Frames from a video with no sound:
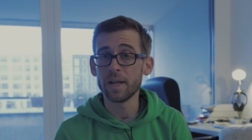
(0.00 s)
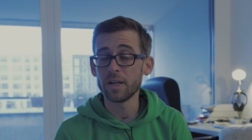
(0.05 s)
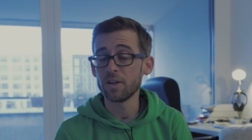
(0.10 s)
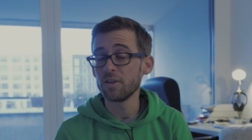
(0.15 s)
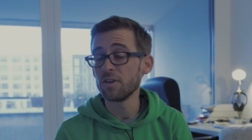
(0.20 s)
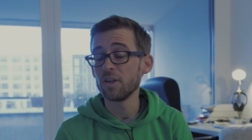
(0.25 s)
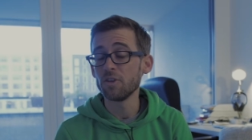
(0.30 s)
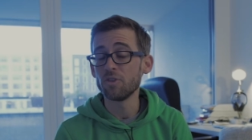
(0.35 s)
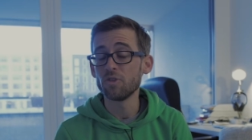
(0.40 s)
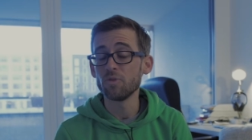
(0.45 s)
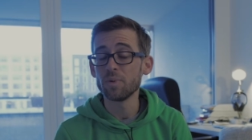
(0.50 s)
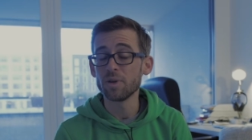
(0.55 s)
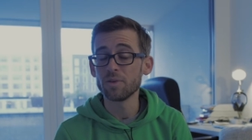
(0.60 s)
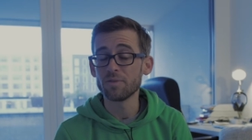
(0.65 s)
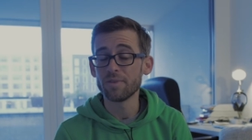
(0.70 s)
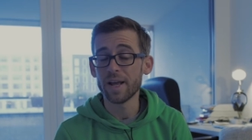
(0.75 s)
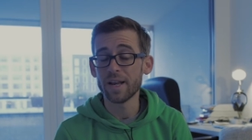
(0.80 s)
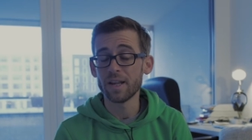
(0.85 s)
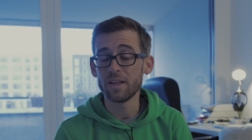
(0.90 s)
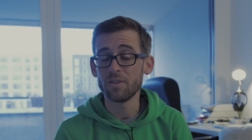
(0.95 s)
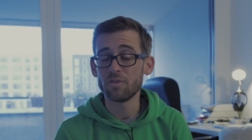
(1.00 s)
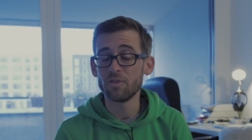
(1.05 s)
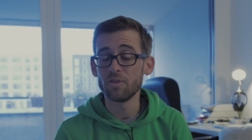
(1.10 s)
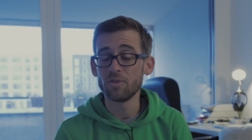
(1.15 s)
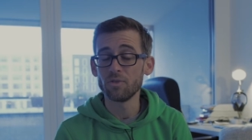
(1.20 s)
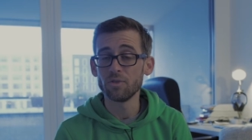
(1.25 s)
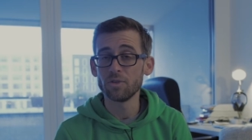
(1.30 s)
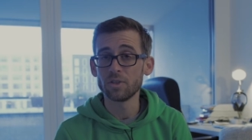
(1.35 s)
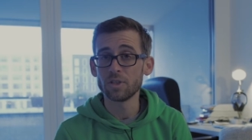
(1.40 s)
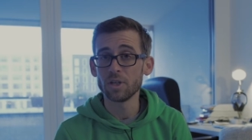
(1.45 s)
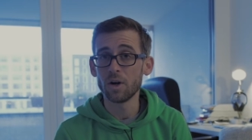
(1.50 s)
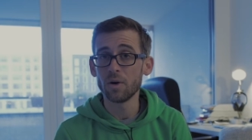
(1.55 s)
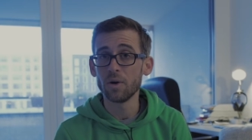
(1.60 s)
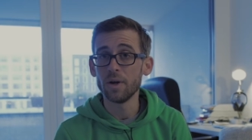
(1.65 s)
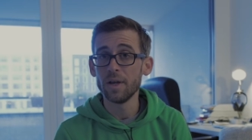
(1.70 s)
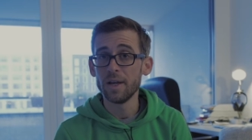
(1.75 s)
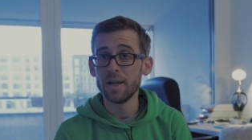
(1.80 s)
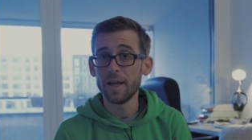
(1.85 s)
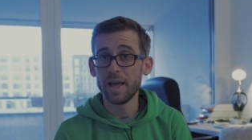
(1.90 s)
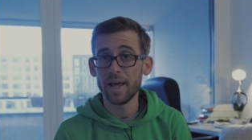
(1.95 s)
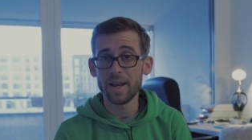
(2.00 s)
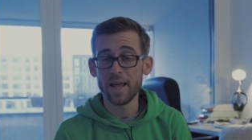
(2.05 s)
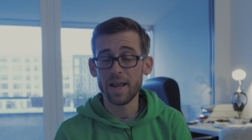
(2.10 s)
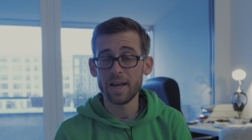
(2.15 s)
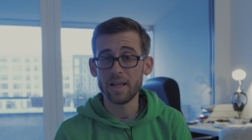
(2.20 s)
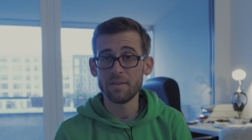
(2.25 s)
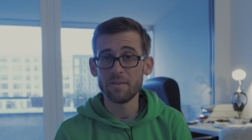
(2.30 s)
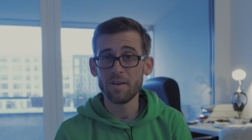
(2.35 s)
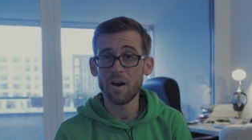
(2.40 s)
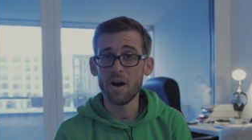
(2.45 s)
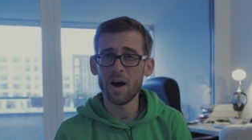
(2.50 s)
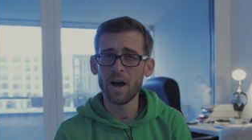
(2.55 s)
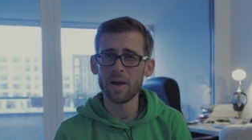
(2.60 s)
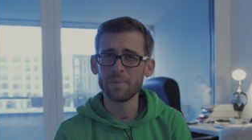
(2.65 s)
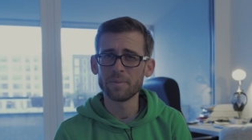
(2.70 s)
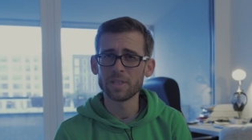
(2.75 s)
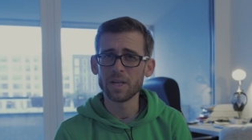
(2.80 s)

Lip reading: and you need to be ready to do so at any time.